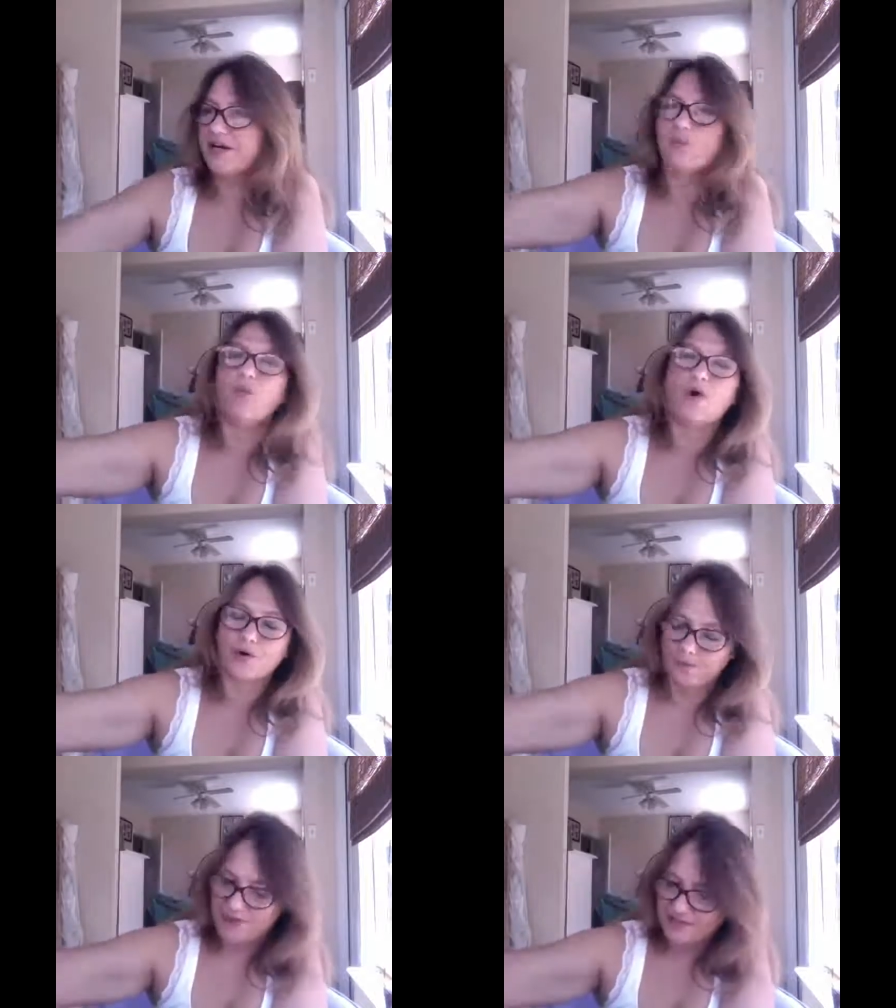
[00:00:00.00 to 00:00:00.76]
and
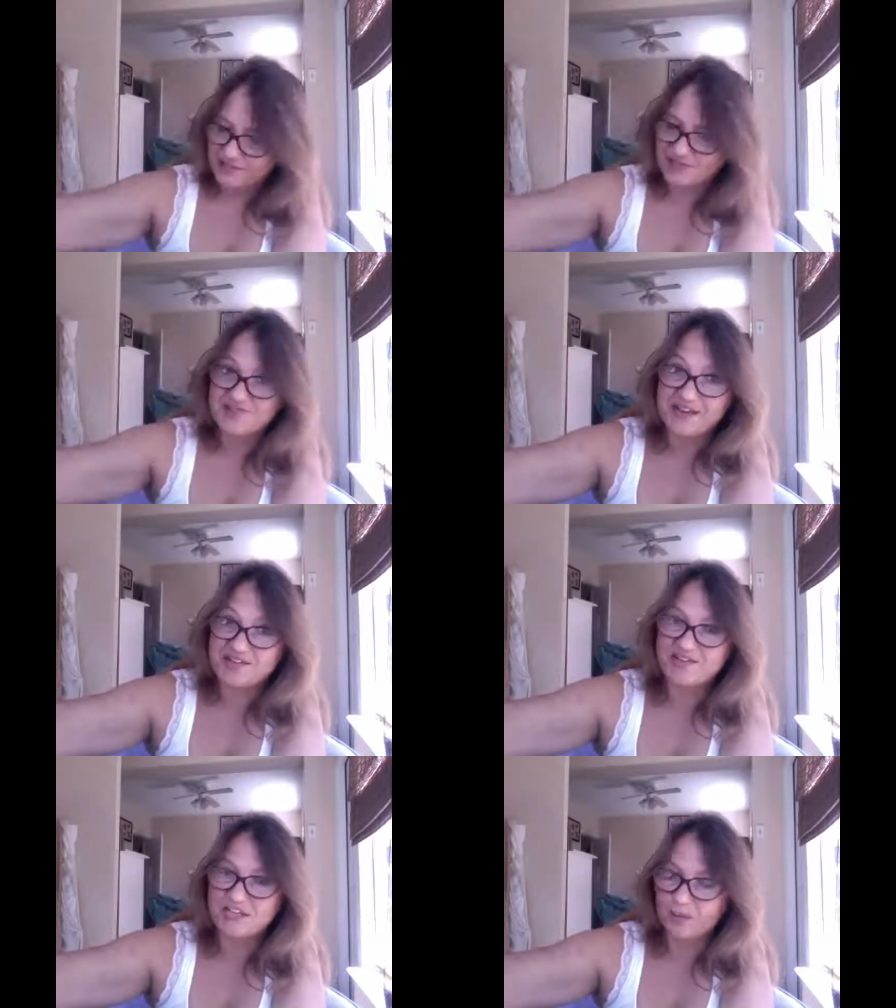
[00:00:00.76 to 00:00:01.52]
Waterbeds,
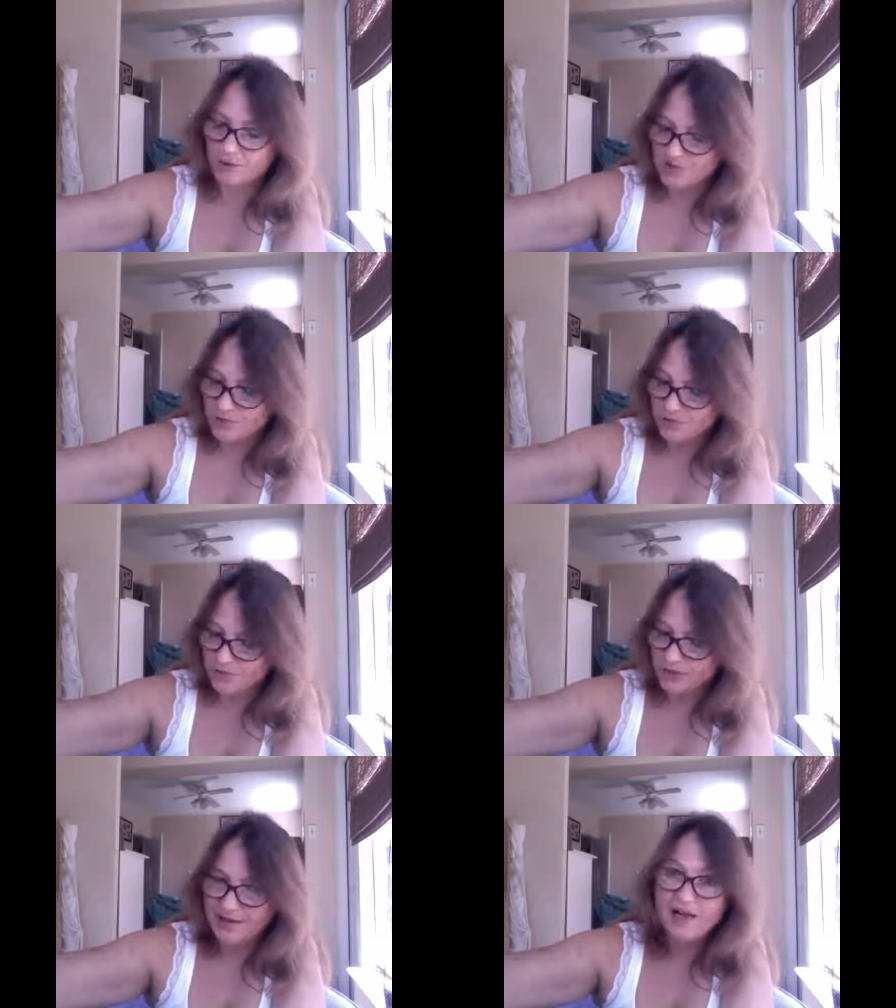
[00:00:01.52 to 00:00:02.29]
Dancing
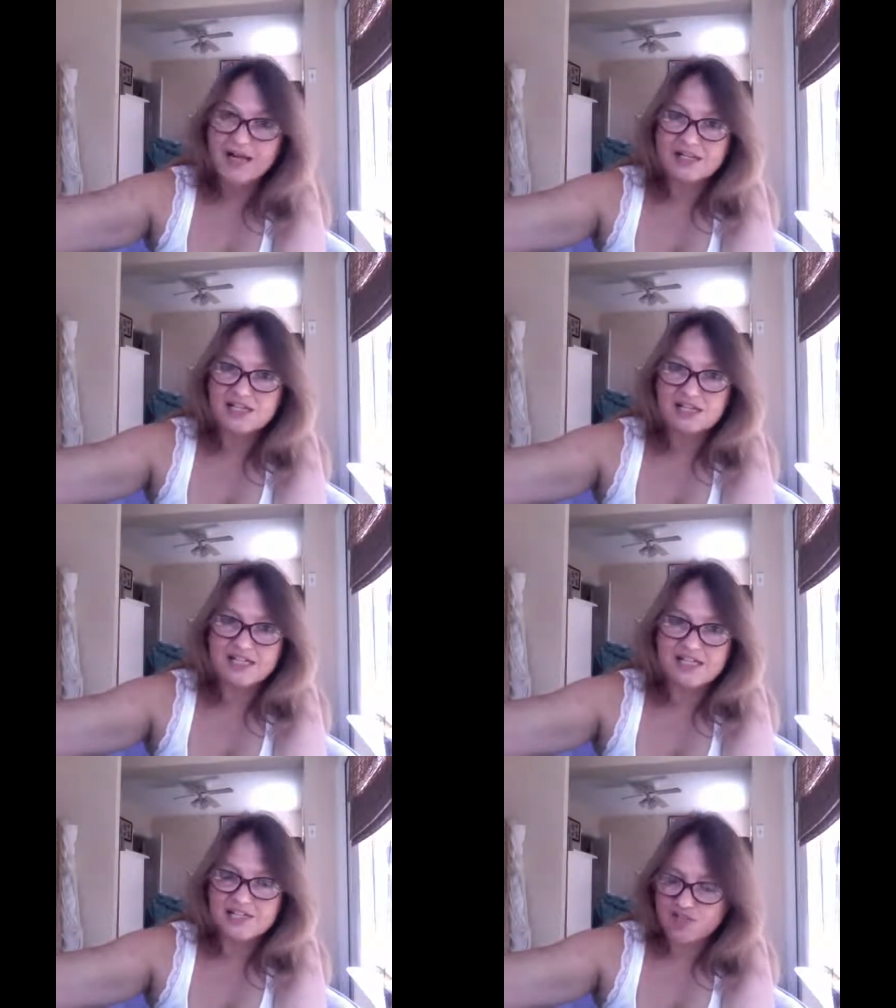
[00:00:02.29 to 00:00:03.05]
Wizard,
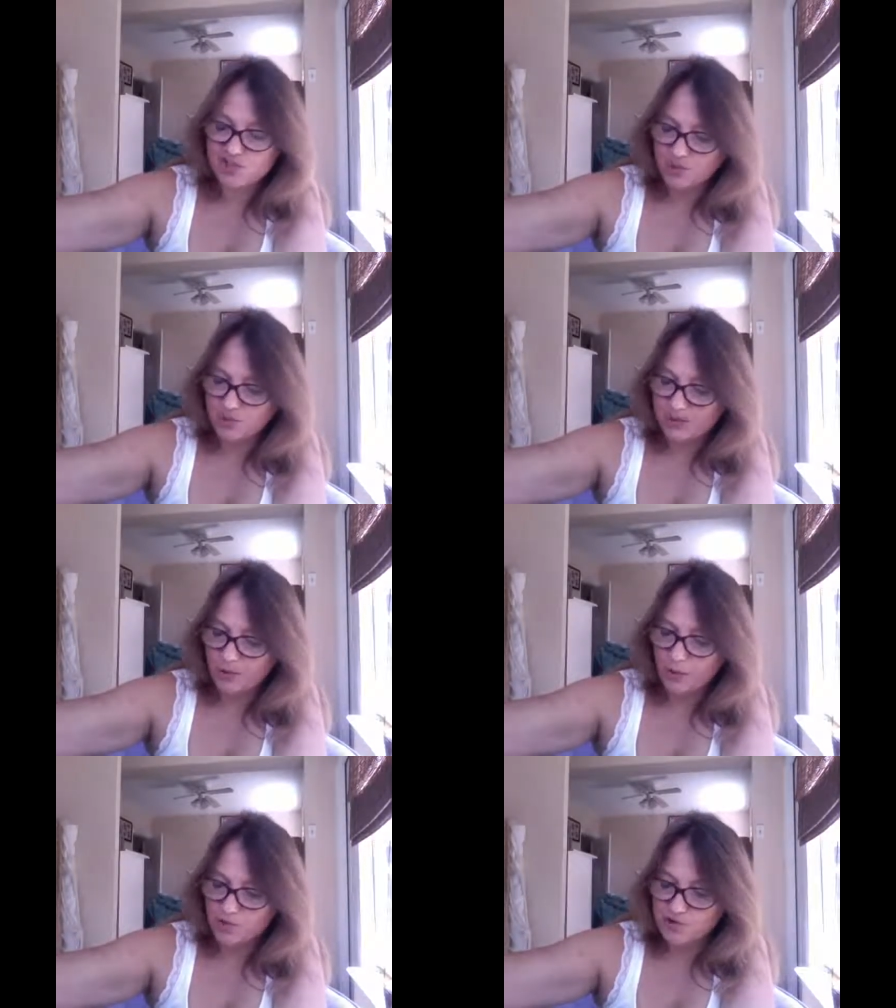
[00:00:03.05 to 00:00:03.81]
Sleazy Street,
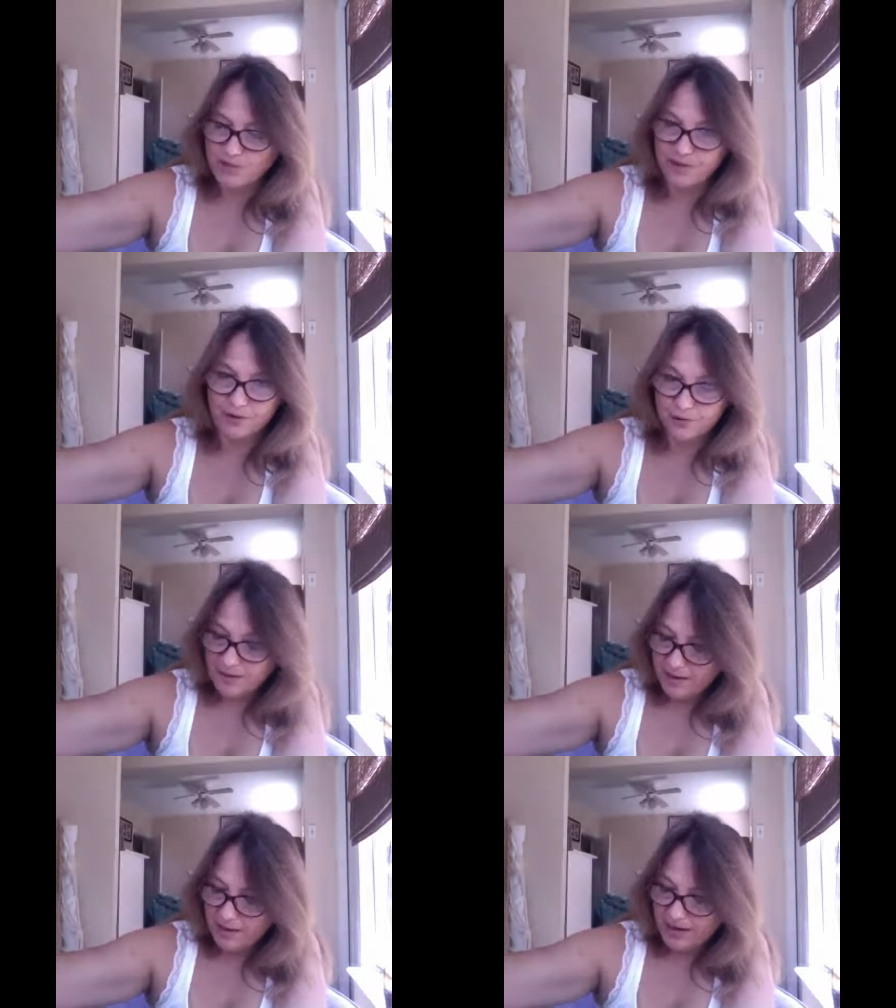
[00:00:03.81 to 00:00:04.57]
Orange Peel,
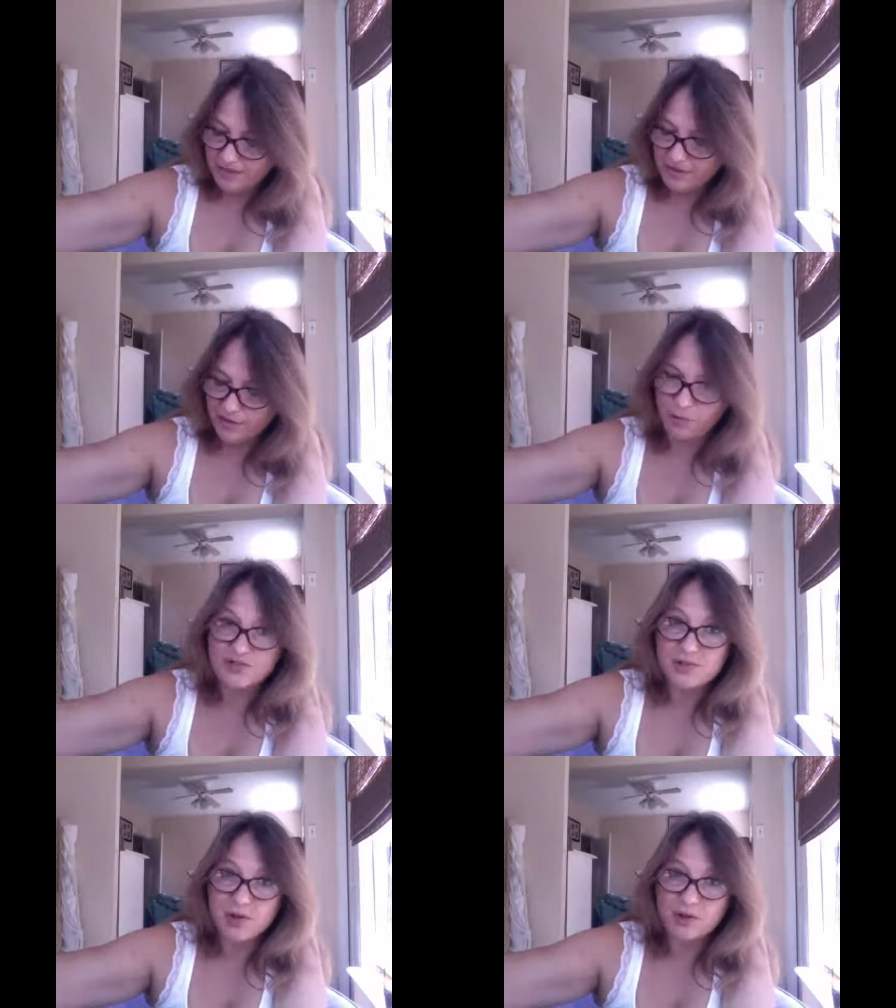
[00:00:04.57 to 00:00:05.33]
and another
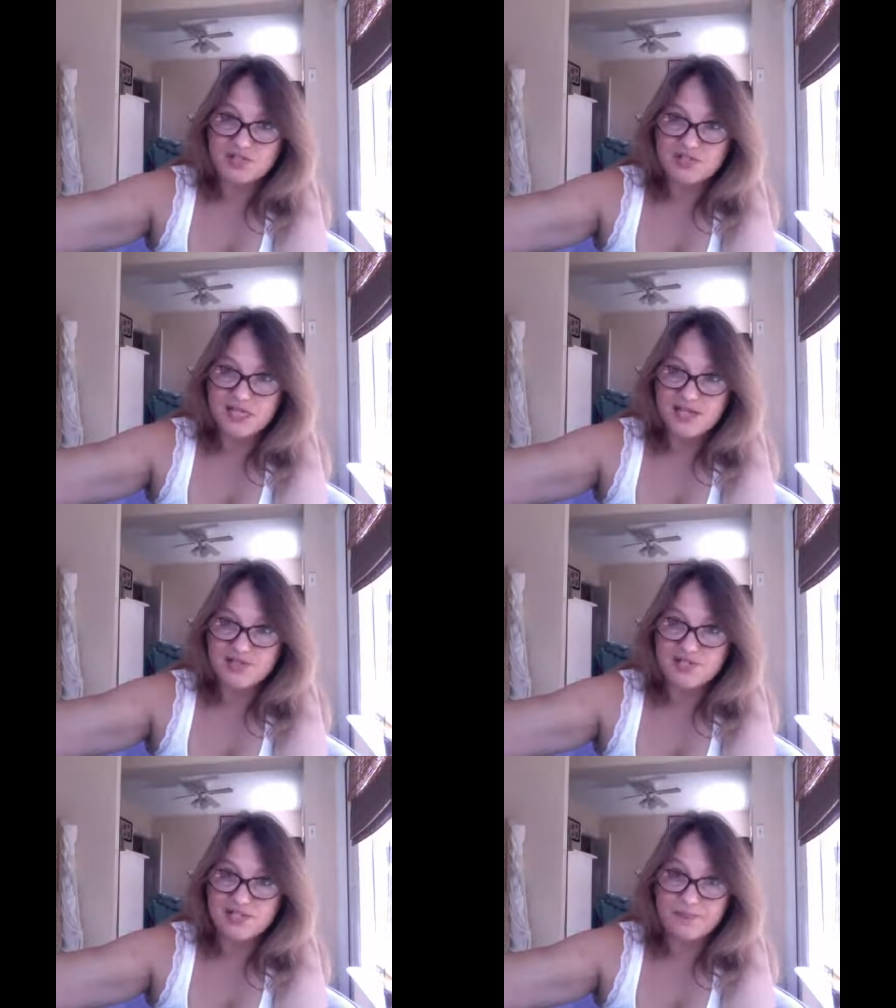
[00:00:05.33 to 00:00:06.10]
one's called Sneaky
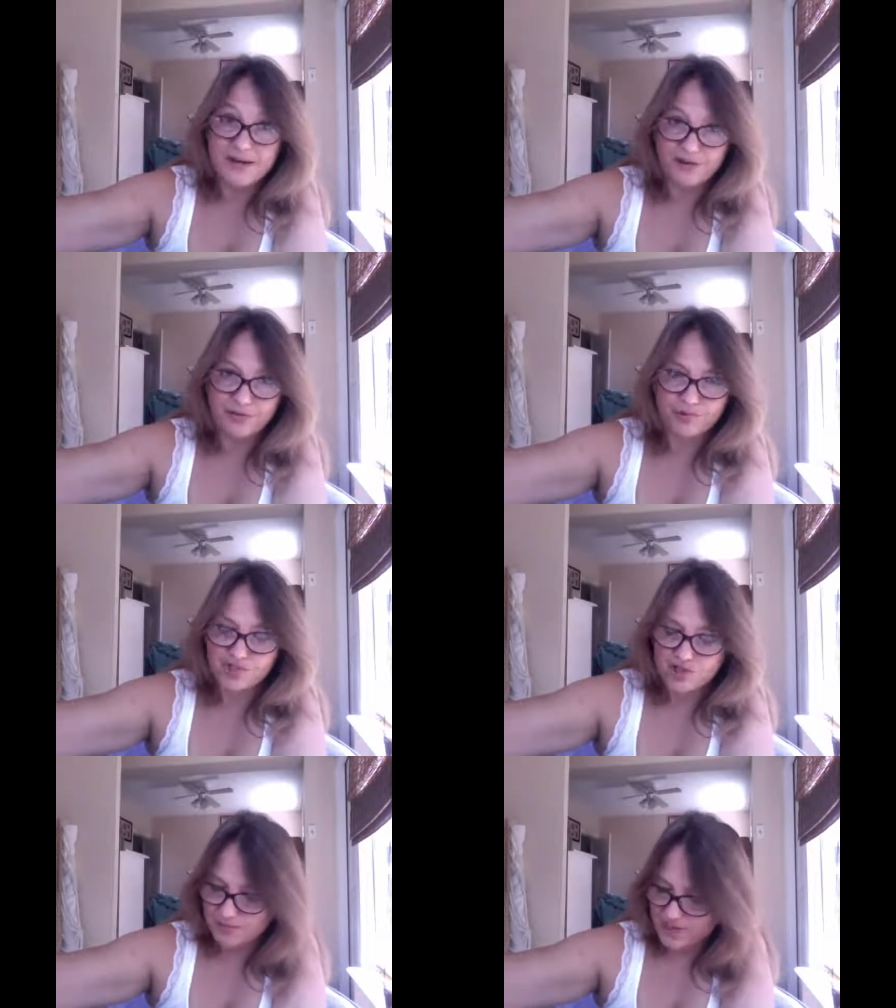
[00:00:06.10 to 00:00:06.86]
Smith,
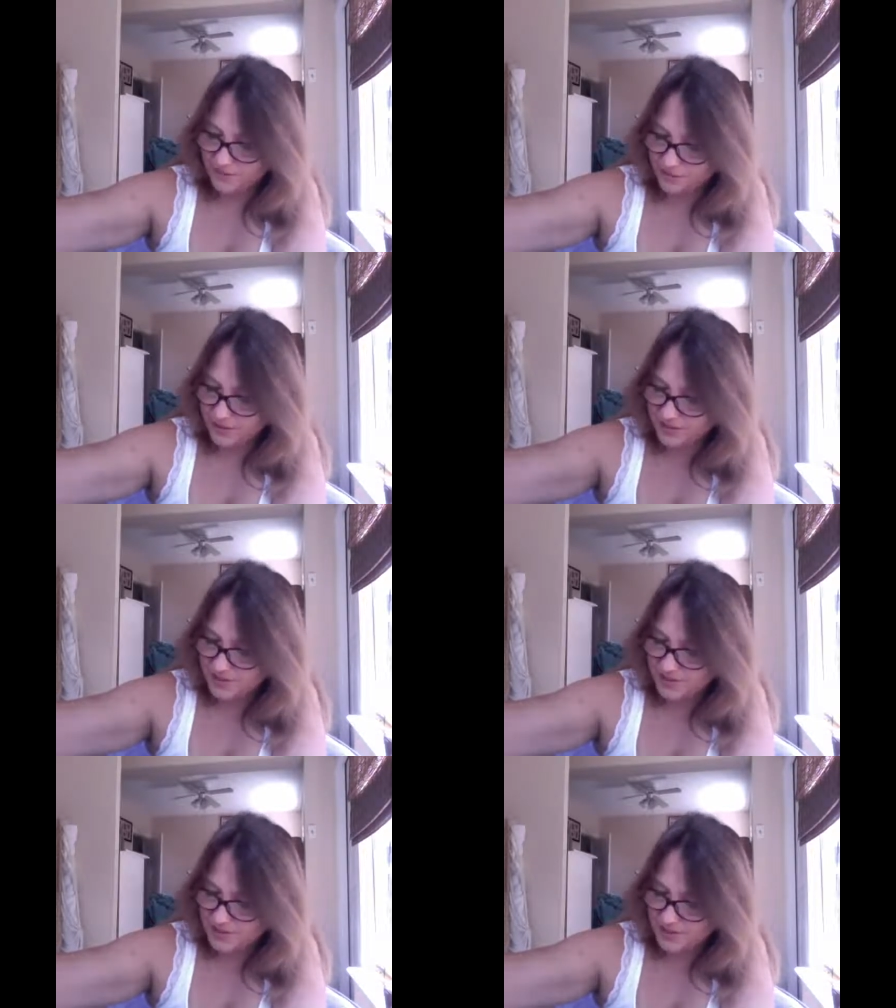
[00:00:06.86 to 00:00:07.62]
which comes after
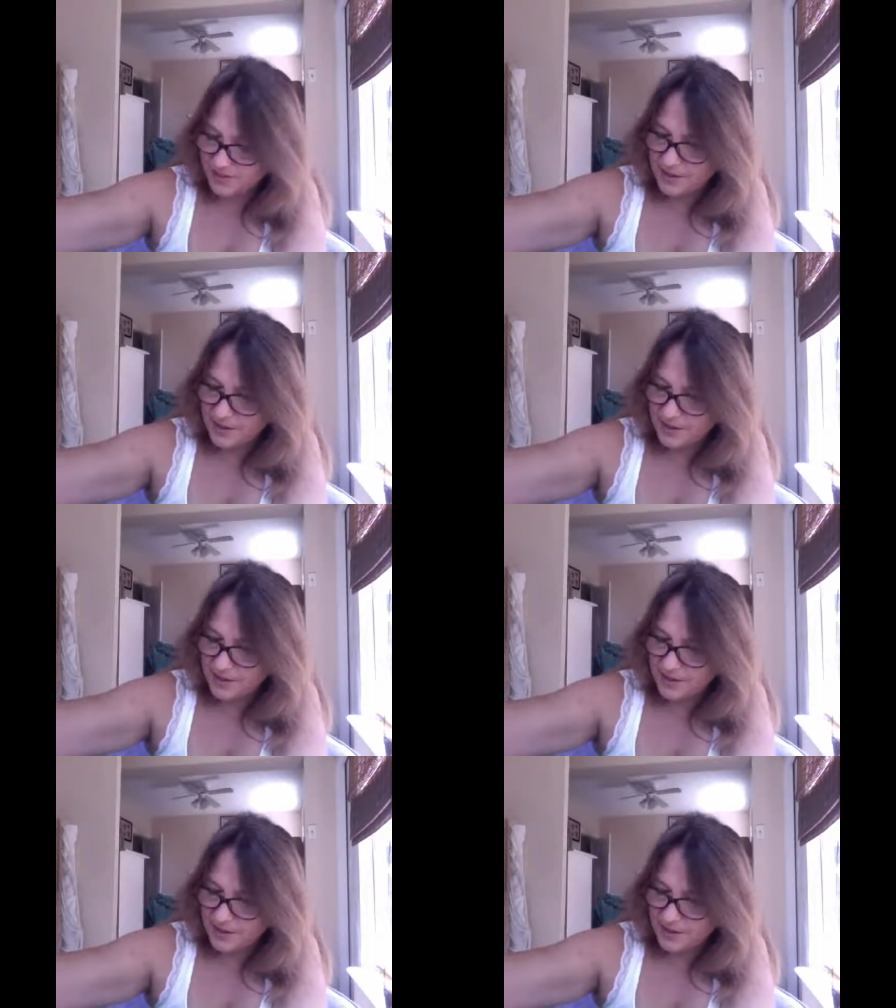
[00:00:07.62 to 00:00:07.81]
this.